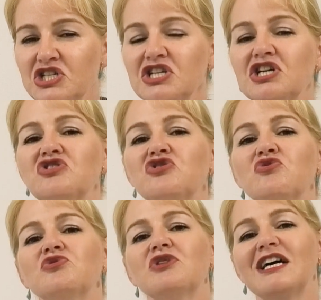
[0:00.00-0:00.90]
shear,
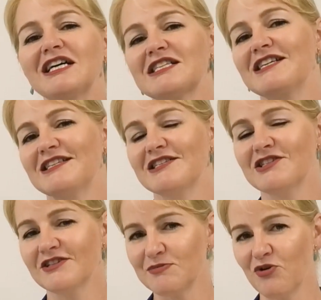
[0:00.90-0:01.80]
you will cut it
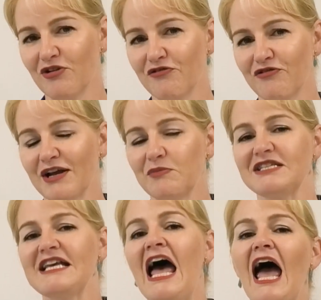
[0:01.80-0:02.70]
into smaller
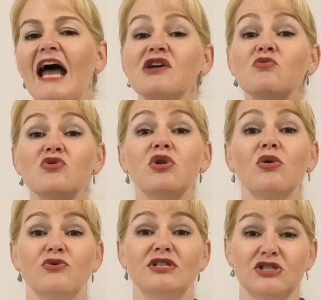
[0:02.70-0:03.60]
fragments and it will
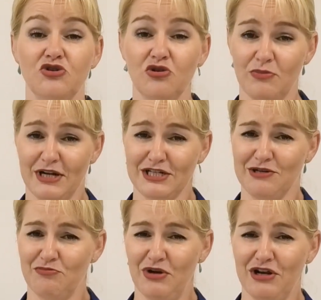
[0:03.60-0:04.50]
lose its
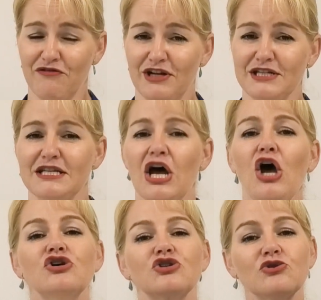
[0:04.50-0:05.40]
humectant benefits.
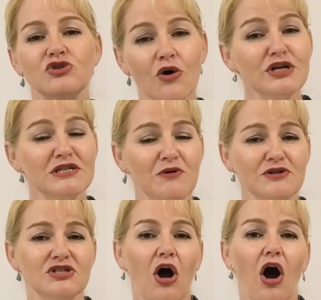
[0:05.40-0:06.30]
So don't
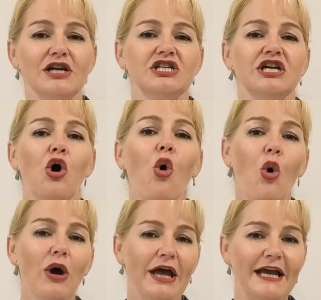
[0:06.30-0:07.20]
expose to high shear
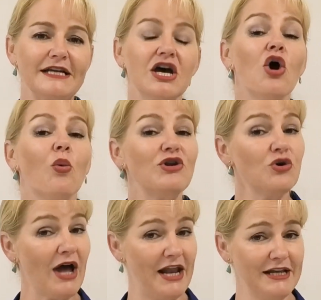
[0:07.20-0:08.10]
or heat when
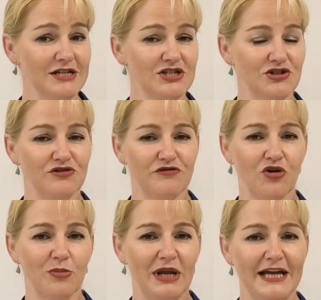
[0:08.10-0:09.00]
you're adding it to your
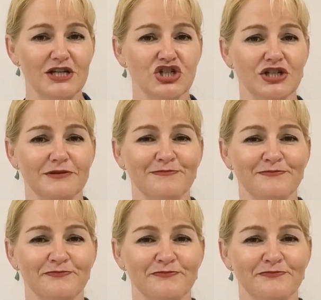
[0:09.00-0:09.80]
formulation.